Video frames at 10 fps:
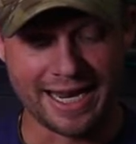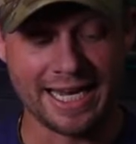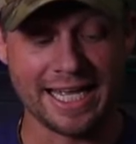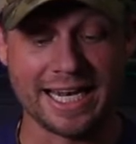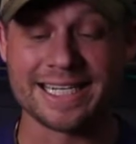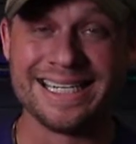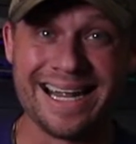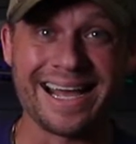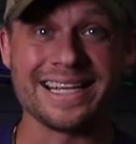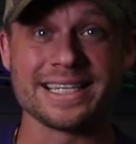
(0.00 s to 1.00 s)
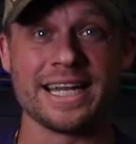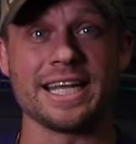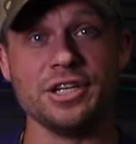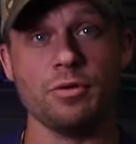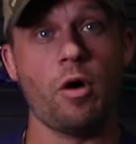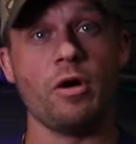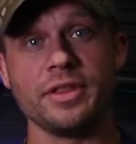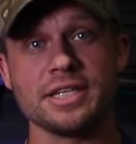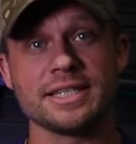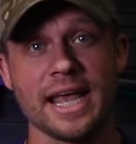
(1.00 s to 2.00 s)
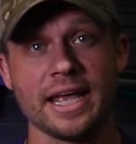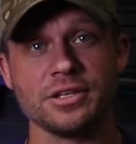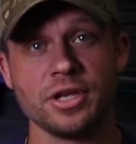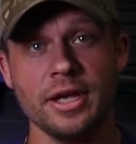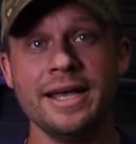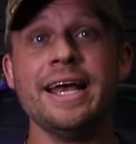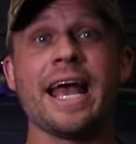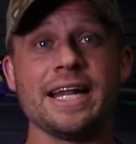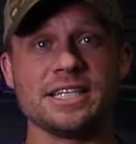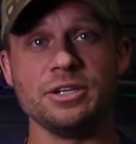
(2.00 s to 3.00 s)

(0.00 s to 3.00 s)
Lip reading: And again, it's nice that it can do all these things and